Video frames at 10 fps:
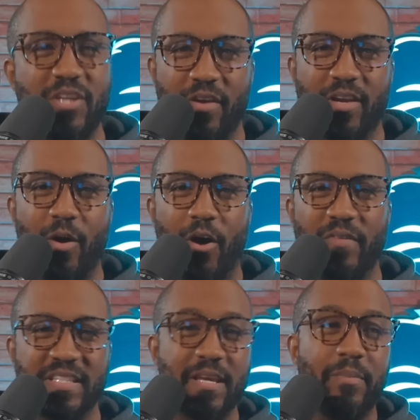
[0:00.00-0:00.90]
Jared
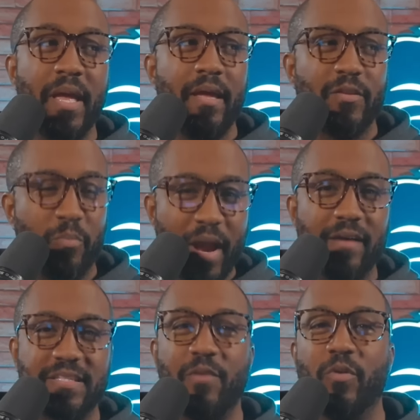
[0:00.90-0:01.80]
Goff, except the
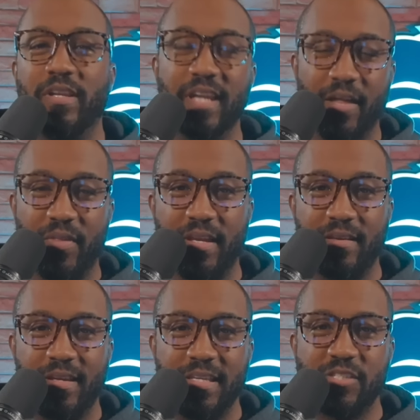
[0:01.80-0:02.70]
Browns ain't won nothing.
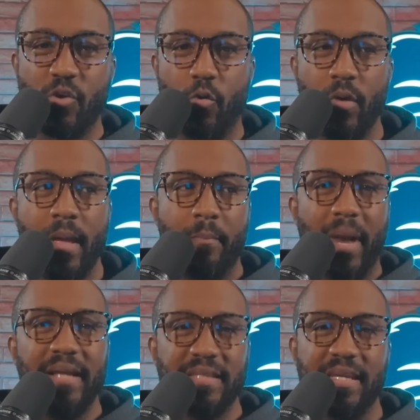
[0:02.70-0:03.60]
So
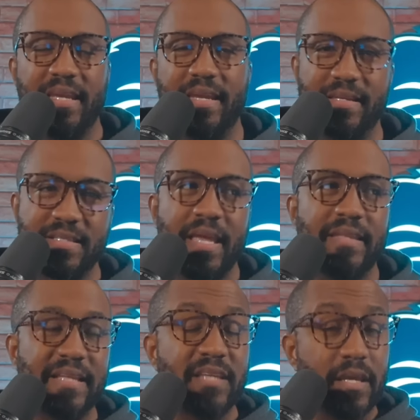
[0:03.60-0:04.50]
my thing is
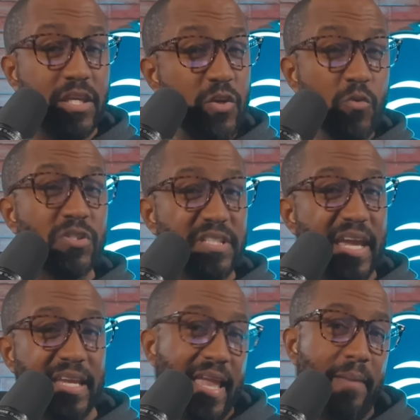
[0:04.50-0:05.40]
that's a huge
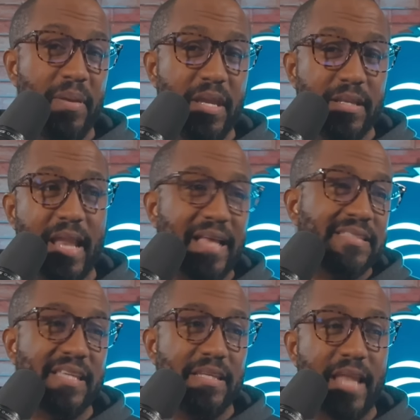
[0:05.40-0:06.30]
dead cap hit,
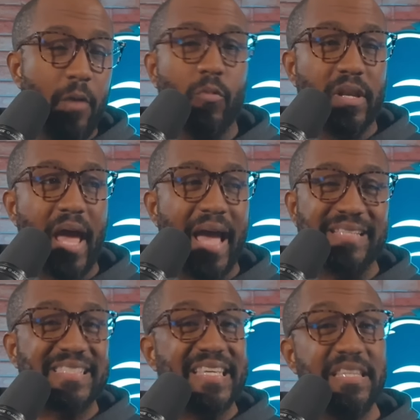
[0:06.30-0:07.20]
not see not one
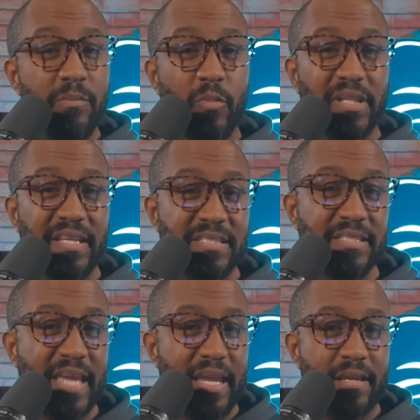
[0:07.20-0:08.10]
I see them willing
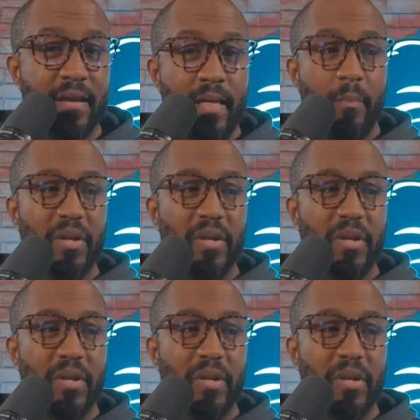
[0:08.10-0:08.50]
to take.